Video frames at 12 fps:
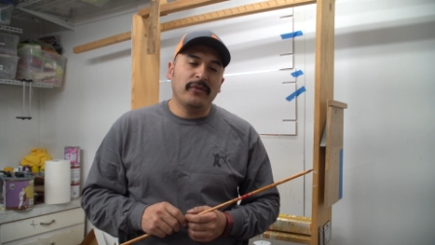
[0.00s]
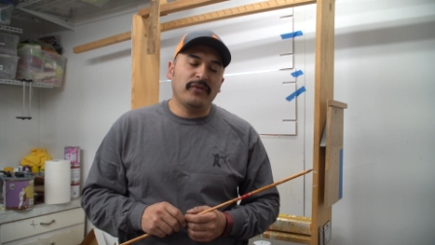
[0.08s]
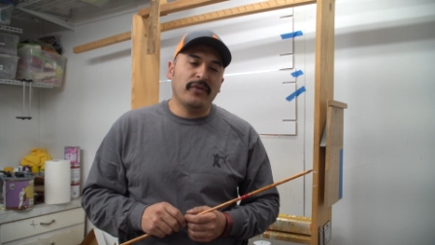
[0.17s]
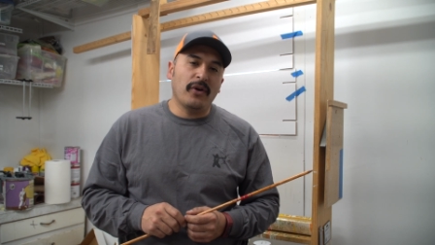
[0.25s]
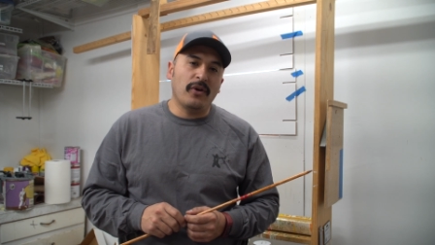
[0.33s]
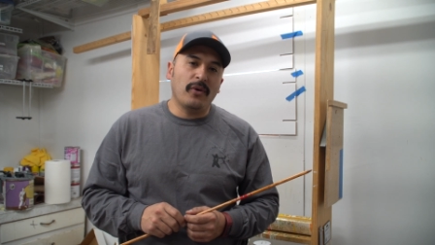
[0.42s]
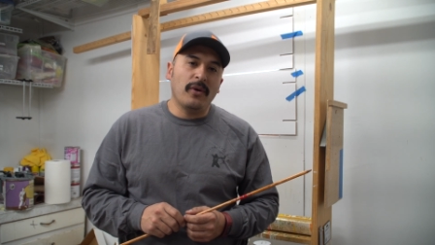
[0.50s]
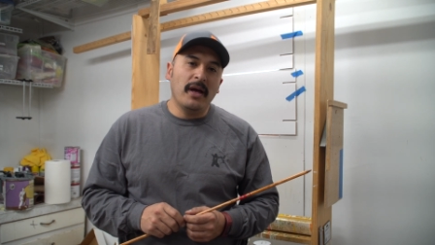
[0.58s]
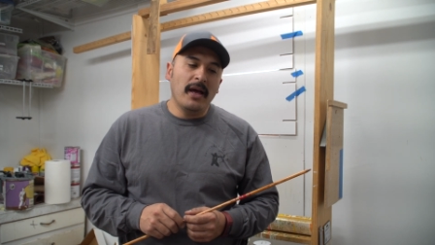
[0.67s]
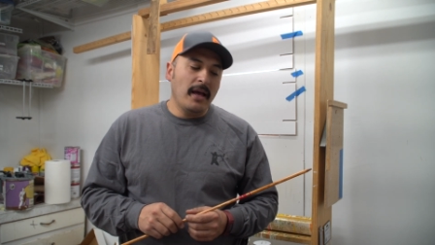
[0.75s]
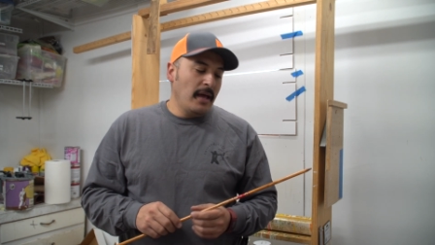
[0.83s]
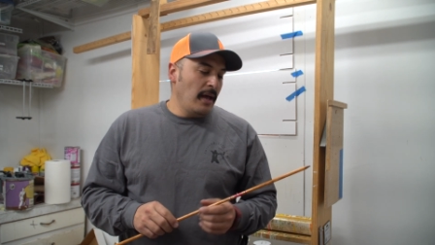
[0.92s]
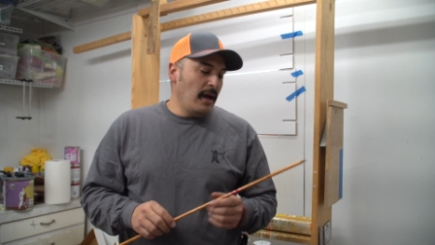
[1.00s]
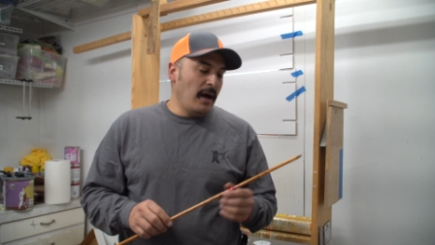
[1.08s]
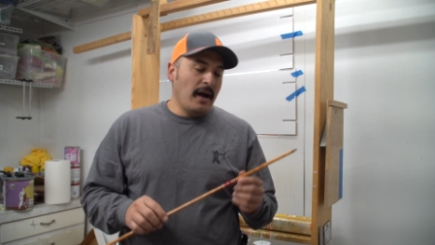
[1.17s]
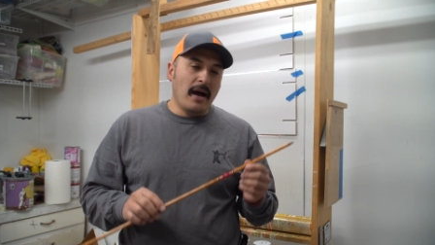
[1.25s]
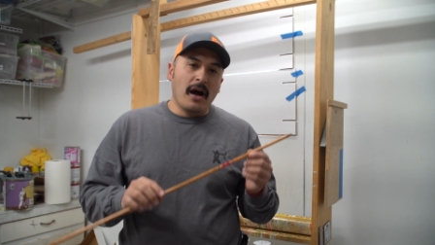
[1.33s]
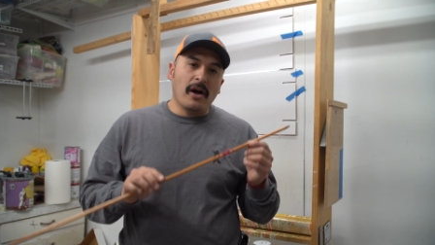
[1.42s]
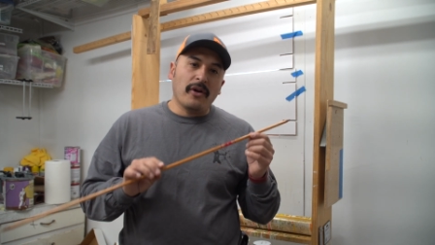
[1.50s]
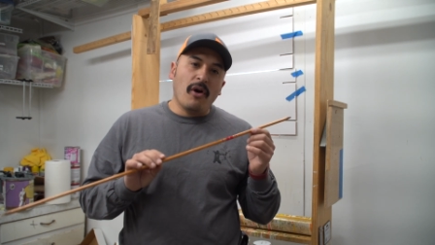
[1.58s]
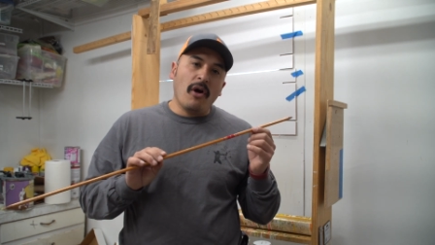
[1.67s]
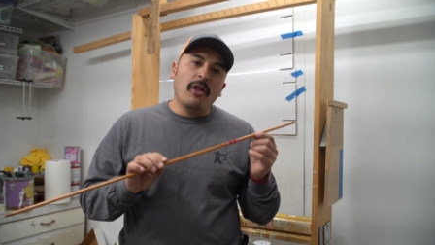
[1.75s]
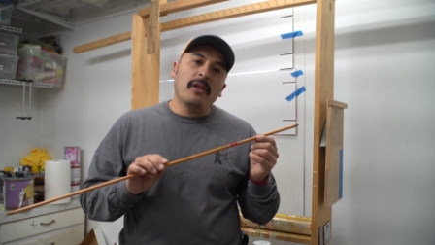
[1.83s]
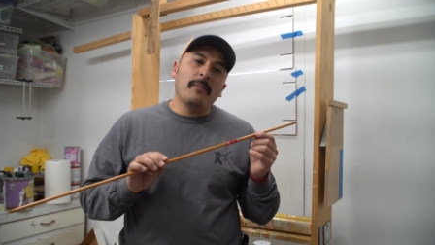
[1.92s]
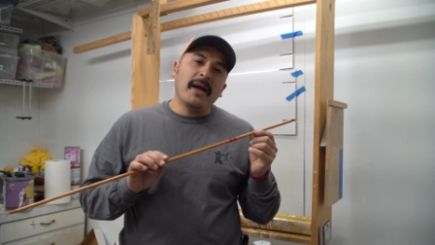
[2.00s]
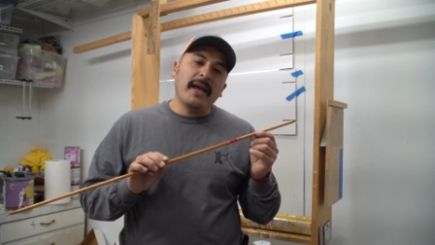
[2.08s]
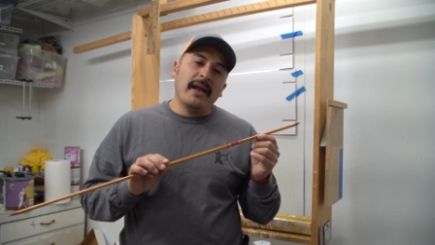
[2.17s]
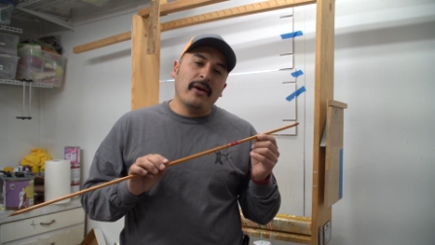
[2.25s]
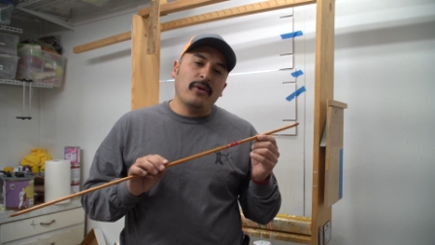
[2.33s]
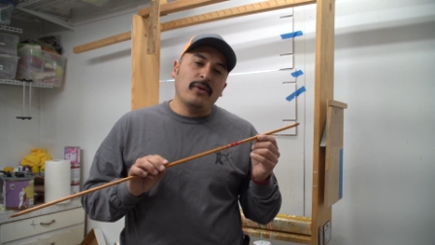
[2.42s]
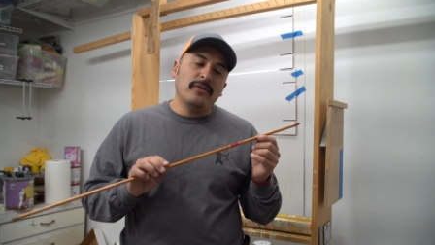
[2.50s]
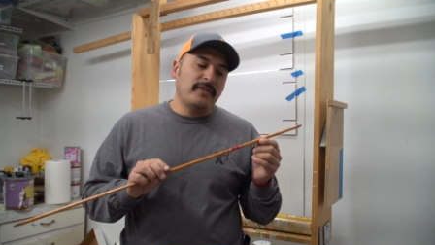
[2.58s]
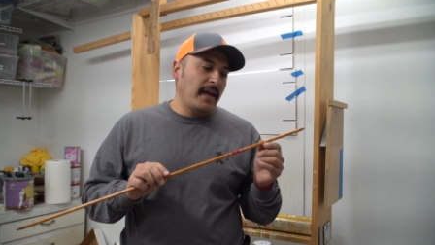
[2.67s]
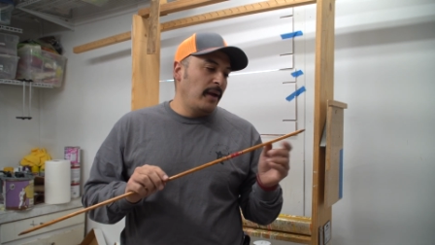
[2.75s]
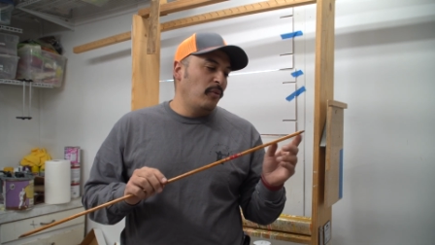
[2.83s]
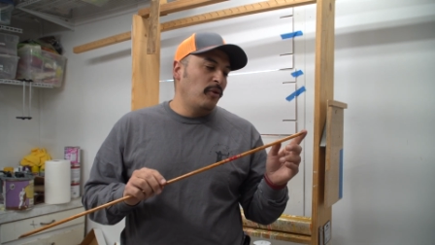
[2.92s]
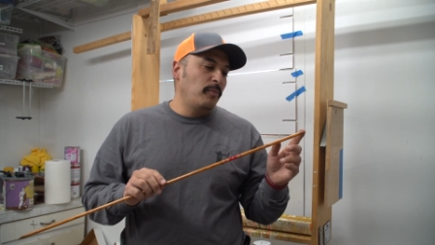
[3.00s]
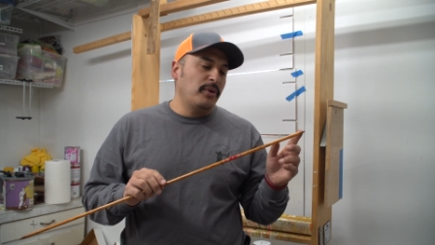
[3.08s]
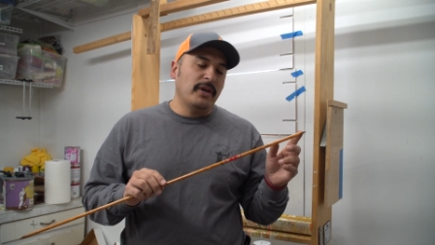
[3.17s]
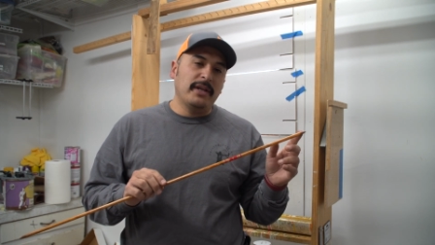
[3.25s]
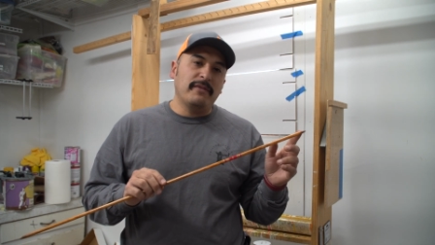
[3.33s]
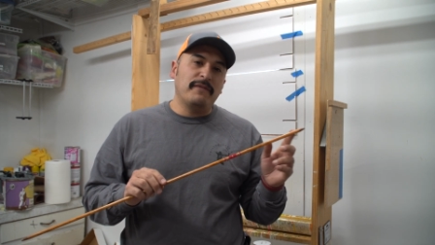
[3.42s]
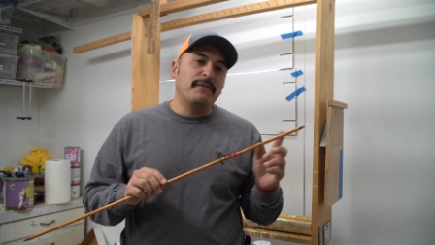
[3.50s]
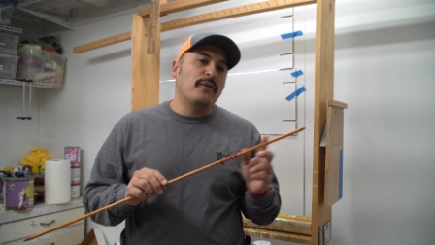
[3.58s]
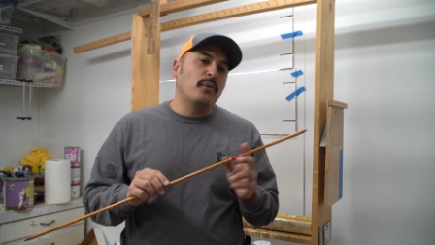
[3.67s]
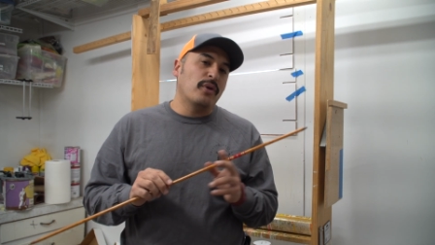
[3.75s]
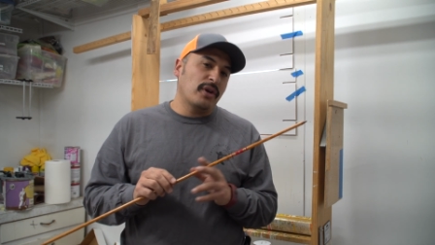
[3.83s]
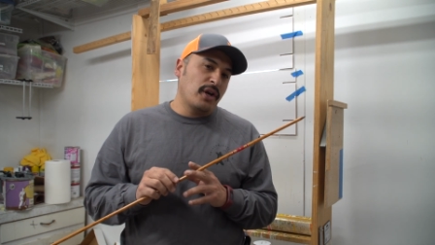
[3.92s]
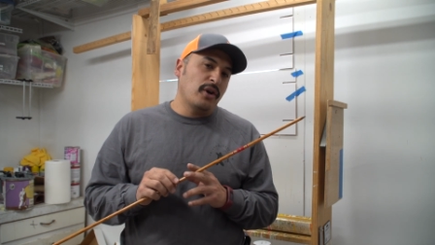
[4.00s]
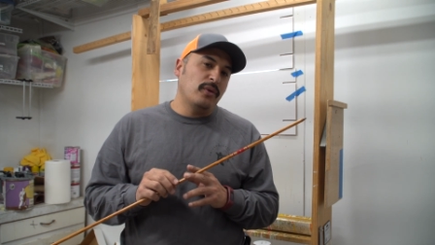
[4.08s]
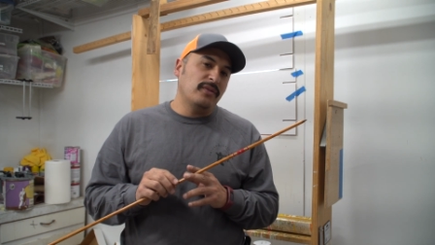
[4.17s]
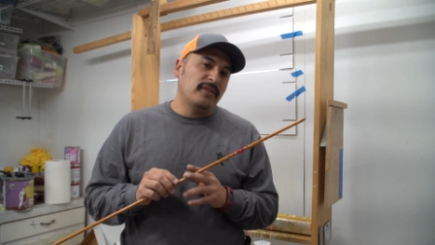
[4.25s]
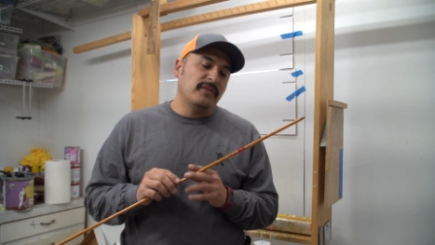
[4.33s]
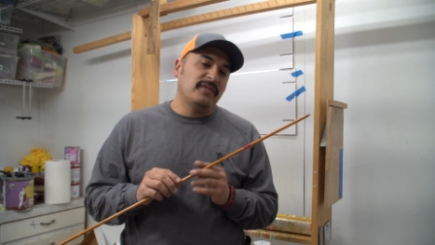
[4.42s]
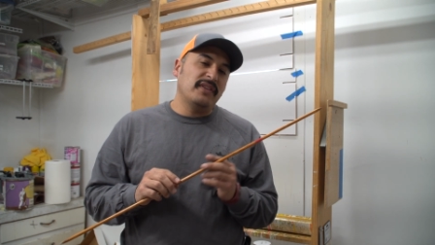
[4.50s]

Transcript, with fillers: So uh, on all of my arrows, I will put four coats of